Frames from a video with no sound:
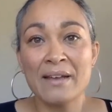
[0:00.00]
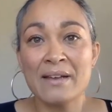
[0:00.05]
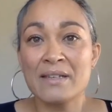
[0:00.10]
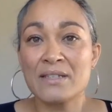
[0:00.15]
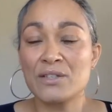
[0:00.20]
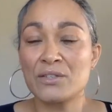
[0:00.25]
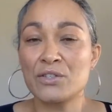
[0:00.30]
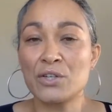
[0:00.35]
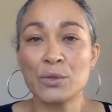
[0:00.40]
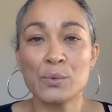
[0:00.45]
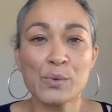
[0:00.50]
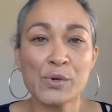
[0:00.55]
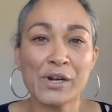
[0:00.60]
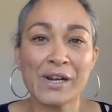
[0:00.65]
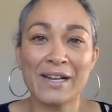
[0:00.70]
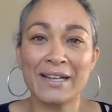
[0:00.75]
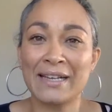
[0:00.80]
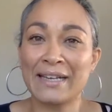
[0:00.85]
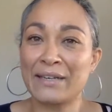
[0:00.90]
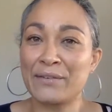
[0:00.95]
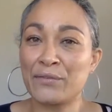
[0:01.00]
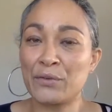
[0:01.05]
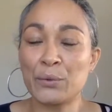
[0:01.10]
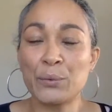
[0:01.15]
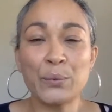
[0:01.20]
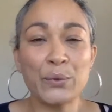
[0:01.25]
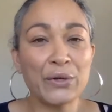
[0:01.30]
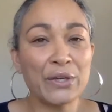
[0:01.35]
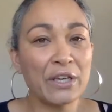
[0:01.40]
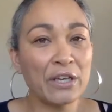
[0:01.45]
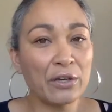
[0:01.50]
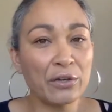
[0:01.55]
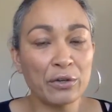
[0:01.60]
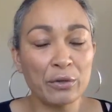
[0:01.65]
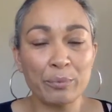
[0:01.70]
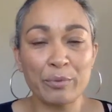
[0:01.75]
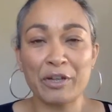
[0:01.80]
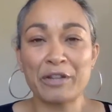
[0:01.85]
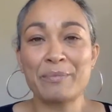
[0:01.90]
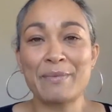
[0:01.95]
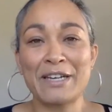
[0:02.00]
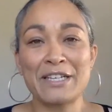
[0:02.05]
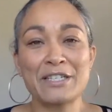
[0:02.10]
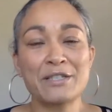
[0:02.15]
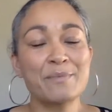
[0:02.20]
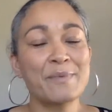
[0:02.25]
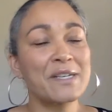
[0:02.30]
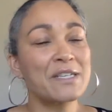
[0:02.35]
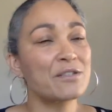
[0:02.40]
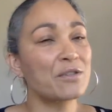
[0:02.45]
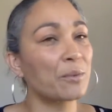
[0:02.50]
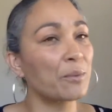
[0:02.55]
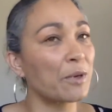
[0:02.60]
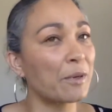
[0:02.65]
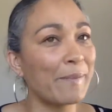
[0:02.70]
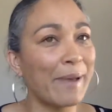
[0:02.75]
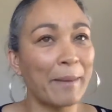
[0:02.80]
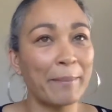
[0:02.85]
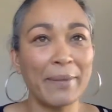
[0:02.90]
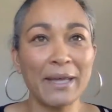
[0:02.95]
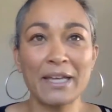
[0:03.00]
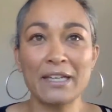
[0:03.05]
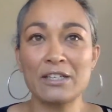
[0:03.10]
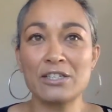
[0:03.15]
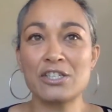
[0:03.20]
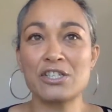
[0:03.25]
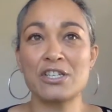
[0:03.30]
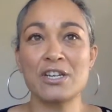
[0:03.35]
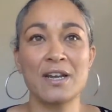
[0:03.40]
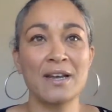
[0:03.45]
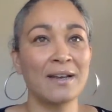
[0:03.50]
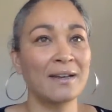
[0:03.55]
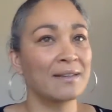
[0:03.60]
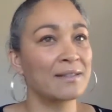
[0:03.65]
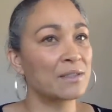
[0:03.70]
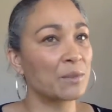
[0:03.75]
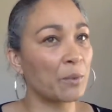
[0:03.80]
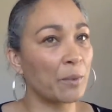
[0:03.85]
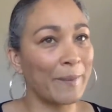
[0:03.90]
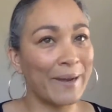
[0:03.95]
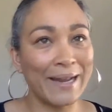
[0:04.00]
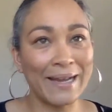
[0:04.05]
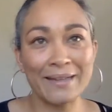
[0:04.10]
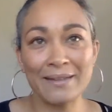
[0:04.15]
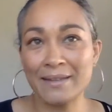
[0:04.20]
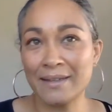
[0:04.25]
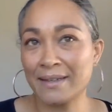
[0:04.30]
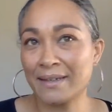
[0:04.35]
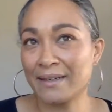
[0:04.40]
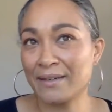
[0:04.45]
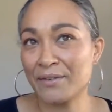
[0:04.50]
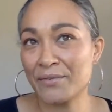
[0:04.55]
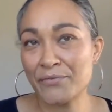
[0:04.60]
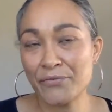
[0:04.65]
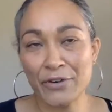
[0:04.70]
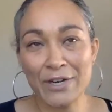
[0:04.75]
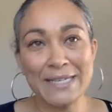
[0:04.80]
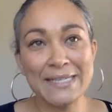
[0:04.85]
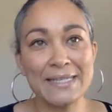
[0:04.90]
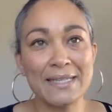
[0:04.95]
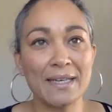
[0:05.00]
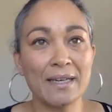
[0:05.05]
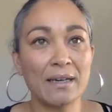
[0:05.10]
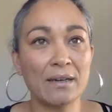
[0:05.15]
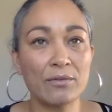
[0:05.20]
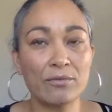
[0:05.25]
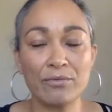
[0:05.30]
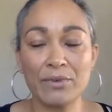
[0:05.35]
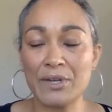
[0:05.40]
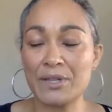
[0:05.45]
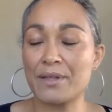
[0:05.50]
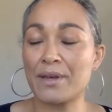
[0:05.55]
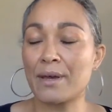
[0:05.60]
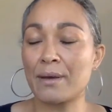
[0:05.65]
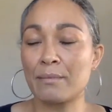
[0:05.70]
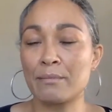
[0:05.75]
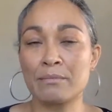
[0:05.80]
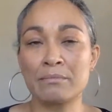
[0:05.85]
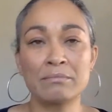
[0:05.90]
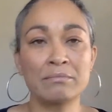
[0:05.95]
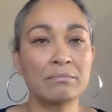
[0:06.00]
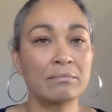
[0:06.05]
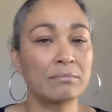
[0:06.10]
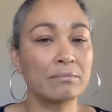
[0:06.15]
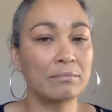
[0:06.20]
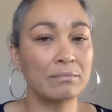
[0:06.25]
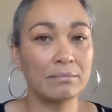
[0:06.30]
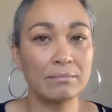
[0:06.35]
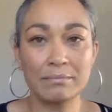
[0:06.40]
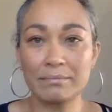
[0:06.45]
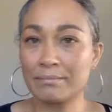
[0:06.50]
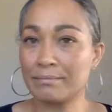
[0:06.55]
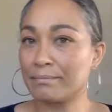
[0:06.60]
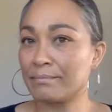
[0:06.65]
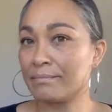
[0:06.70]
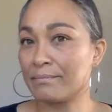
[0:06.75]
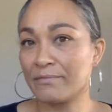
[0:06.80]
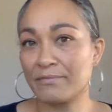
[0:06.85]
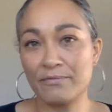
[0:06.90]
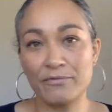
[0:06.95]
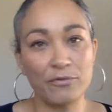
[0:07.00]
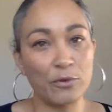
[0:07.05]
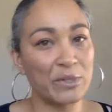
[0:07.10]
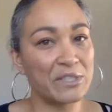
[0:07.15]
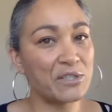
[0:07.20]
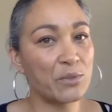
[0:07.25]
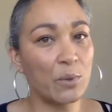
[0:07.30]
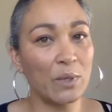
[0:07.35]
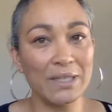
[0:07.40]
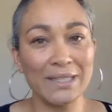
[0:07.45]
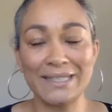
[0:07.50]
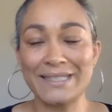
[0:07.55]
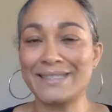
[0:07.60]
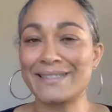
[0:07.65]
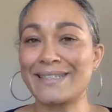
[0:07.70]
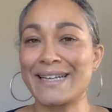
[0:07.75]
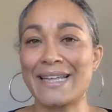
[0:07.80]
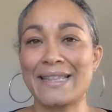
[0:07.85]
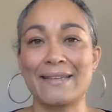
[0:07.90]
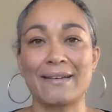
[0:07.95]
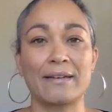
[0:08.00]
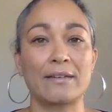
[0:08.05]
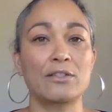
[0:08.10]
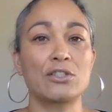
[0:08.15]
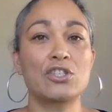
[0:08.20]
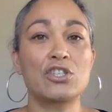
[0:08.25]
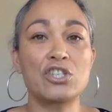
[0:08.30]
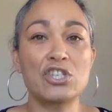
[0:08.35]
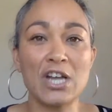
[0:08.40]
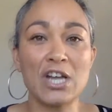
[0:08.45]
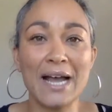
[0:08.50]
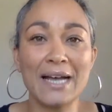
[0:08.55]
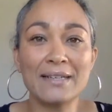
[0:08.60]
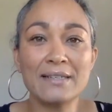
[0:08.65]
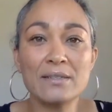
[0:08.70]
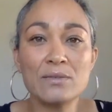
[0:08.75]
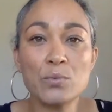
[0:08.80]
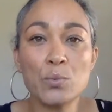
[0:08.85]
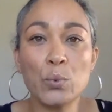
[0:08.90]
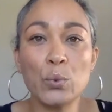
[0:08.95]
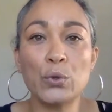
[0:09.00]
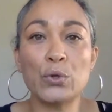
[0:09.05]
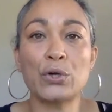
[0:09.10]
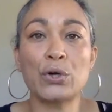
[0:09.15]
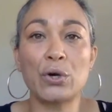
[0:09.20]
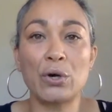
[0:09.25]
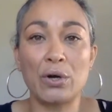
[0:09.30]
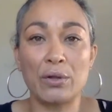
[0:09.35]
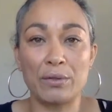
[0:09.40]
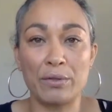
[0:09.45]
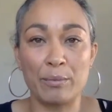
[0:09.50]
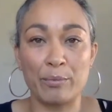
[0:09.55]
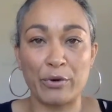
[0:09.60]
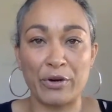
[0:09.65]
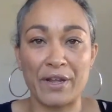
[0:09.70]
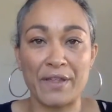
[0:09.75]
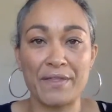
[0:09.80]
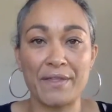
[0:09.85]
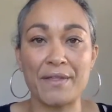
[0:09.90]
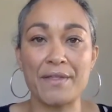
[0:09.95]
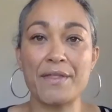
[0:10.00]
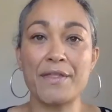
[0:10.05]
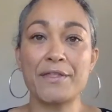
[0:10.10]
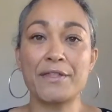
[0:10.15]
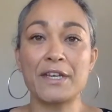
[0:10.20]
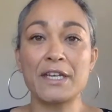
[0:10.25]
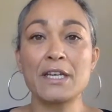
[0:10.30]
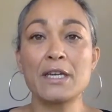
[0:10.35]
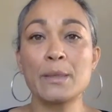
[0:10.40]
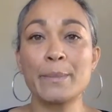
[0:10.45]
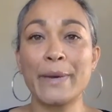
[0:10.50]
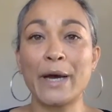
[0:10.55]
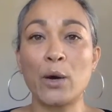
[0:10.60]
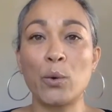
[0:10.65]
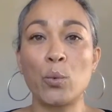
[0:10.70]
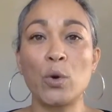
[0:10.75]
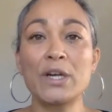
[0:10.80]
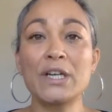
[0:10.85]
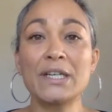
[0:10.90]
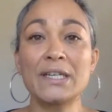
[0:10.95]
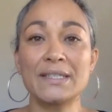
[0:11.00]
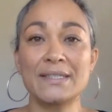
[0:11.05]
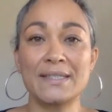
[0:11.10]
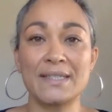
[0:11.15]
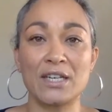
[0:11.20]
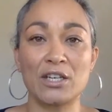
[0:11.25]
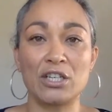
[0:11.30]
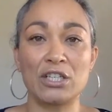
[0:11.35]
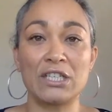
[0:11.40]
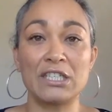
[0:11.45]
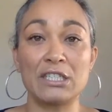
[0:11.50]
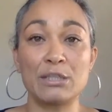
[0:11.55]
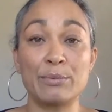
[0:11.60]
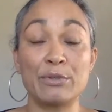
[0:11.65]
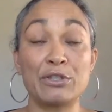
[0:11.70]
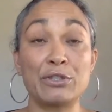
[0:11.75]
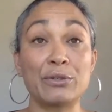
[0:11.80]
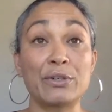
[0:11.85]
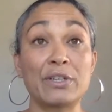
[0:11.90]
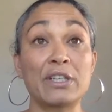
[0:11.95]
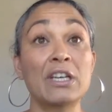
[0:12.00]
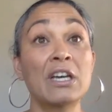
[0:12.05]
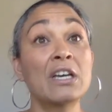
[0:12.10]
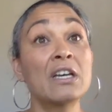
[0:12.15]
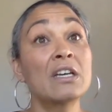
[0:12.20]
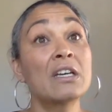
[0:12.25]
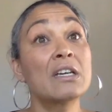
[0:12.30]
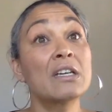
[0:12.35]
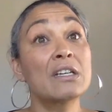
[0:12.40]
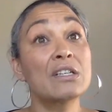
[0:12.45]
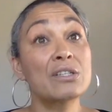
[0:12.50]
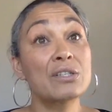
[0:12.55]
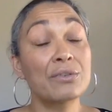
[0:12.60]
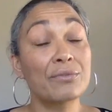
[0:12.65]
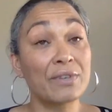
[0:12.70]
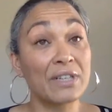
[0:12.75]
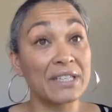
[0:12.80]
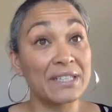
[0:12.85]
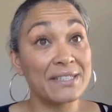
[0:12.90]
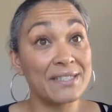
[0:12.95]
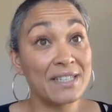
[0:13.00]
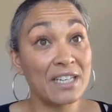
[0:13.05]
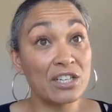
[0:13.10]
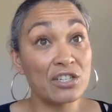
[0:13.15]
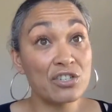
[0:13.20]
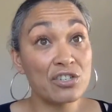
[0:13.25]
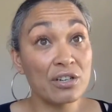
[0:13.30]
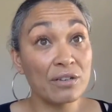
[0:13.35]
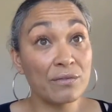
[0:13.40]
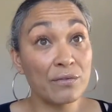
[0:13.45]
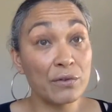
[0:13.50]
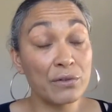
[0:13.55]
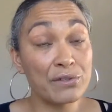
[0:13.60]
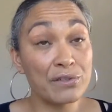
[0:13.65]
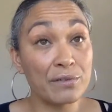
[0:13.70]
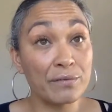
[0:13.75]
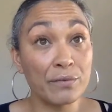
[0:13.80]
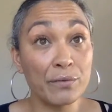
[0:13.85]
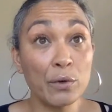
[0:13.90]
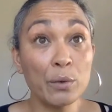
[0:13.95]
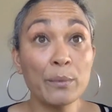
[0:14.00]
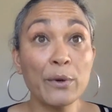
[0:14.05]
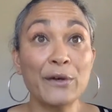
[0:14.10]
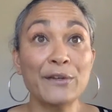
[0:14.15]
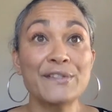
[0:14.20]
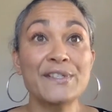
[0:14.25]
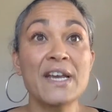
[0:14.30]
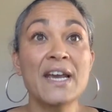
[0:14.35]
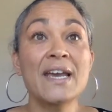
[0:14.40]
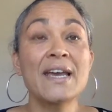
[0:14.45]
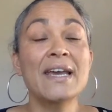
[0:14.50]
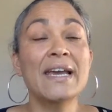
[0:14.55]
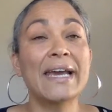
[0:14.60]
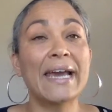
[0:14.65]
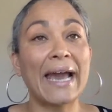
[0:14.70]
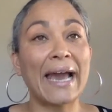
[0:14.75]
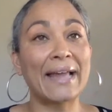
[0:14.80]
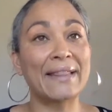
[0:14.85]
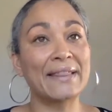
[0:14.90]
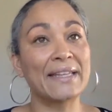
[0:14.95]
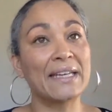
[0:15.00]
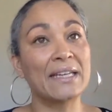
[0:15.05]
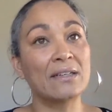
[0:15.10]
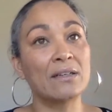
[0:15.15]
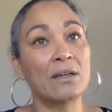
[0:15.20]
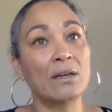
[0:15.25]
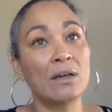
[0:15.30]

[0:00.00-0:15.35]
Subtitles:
So don't worry, like if you're working on your breath management, don't worry about pitch, don't worry about phrasing, rhythm, voice qualities, nothing. Just work on the breath and think about what it is that you need to be doing to release tension first and foremost, and then